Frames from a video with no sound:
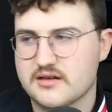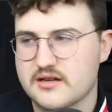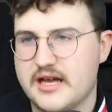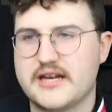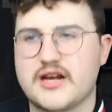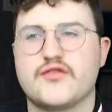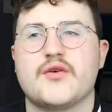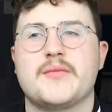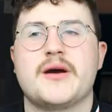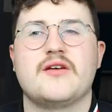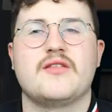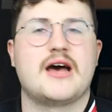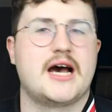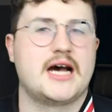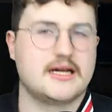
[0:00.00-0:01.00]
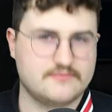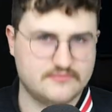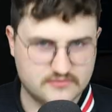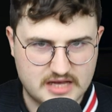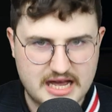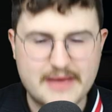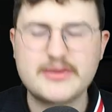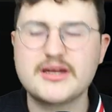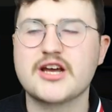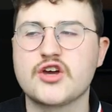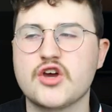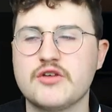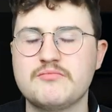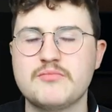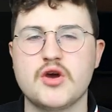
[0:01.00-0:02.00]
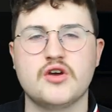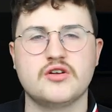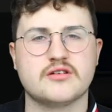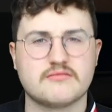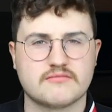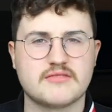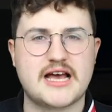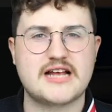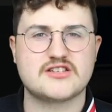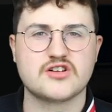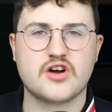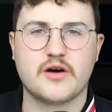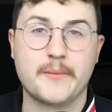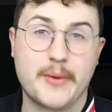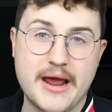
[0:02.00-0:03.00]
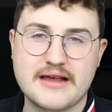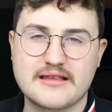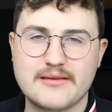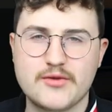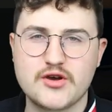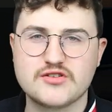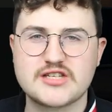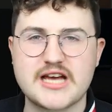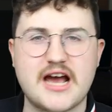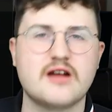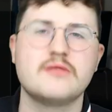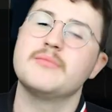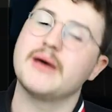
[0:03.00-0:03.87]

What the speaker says: Enough about that. I'm in a good mood. Let's not bring the mood down